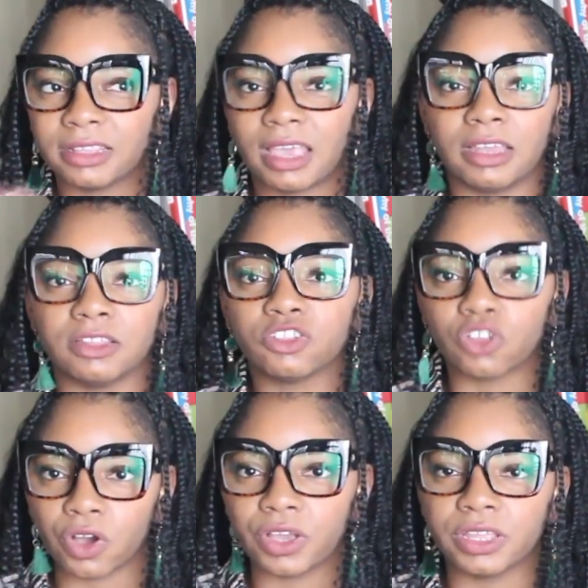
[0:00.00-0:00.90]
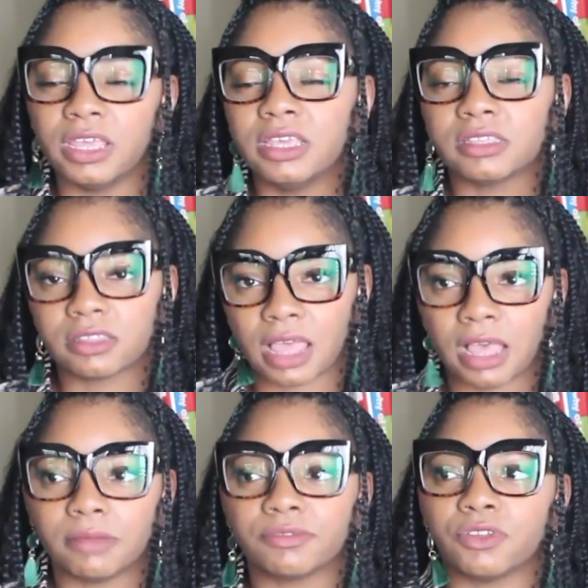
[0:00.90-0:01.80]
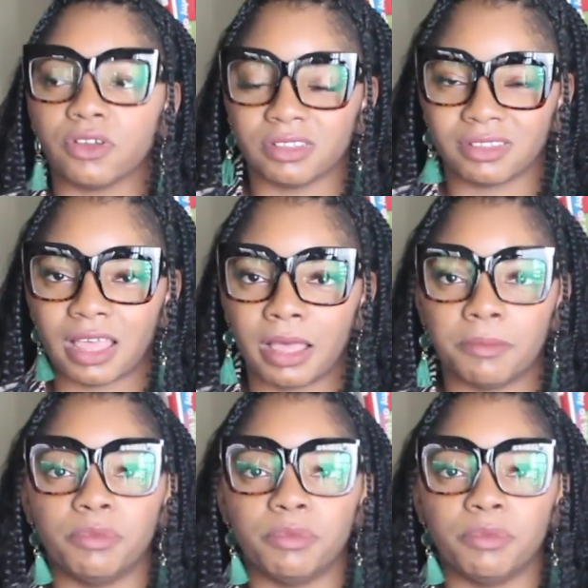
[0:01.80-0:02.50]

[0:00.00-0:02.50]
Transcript: to kind of start, stop, start, and stop.